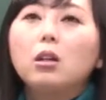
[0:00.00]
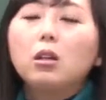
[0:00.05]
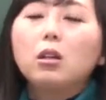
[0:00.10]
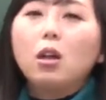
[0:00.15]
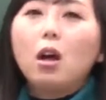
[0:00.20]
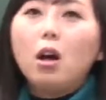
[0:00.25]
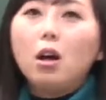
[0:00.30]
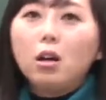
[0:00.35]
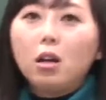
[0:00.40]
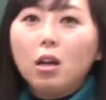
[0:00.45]

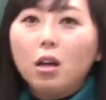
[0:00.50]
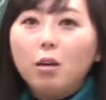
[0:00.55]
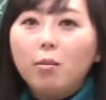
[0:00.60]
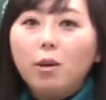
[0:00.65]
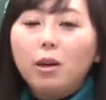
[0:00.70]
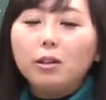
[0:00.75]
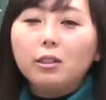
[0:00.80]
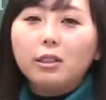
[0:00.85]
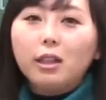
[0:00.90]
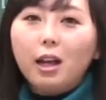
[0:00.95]
talking
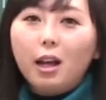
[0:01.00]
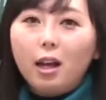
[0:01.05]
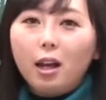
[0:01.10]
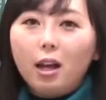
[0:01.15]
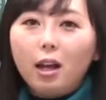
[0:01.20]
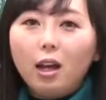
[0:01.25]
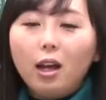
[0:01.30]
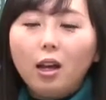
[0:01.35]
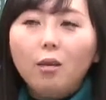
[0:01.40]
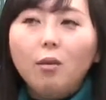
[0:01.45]
about
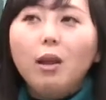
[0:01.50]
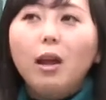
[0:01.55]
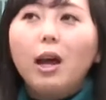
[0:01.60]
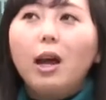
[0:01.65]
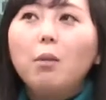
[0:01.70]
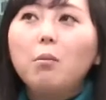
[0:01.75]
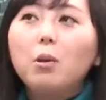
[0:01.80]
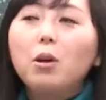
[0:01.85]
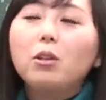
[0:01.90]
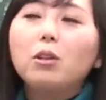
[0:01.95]
time,
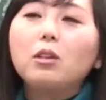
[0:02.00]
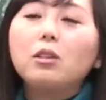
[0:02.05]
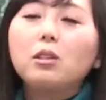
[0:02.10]
I'm gonna